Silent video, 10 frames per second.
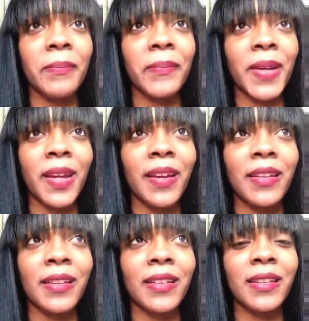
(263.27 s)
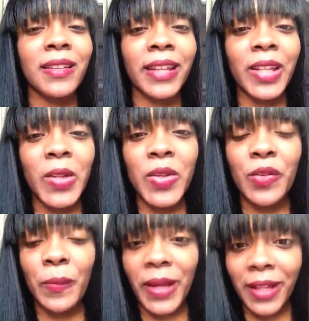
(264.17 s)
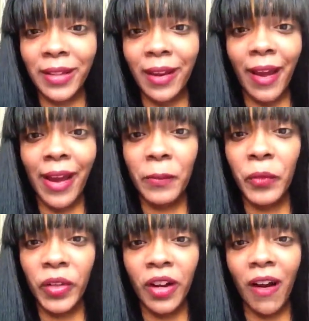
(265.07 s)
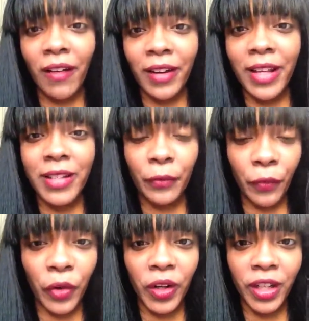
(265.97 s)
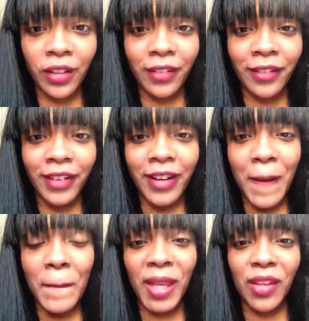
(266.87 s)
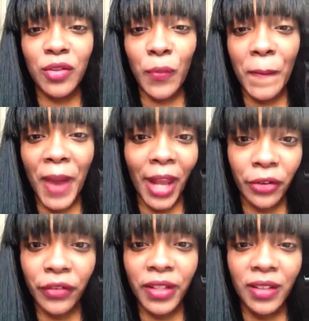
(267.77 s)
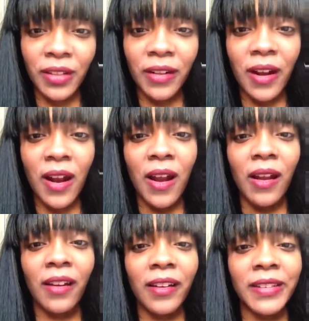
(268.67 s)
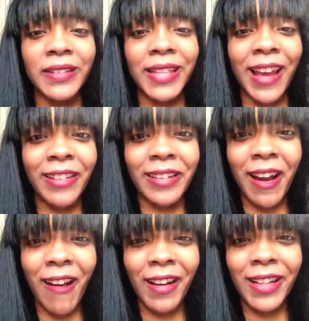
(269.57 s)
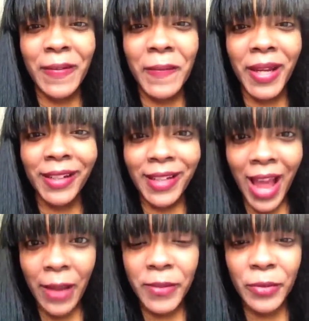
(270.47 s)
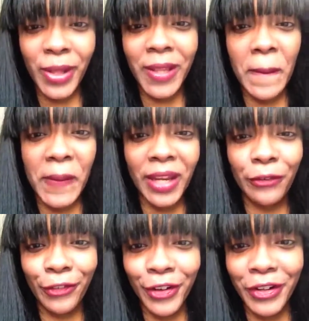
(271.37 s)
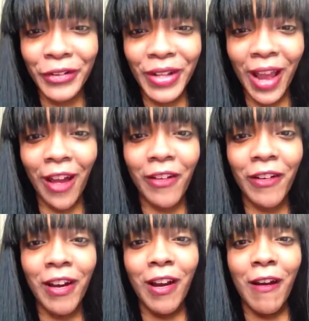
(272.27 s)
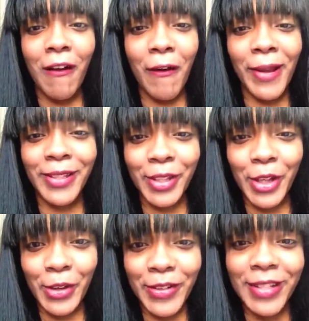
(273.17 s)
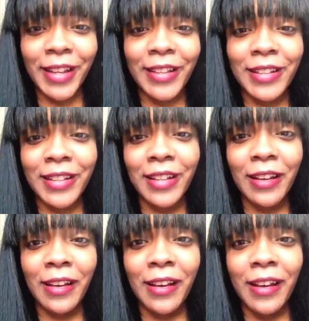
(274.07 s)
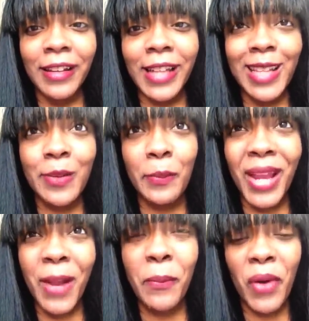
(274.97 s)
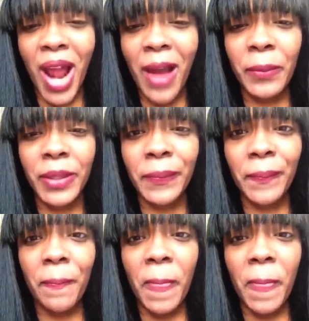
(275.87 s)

but they used to make time regardless for you because you mattered. Now they hardly make times. What they make for you now are excuses. That's a big problem.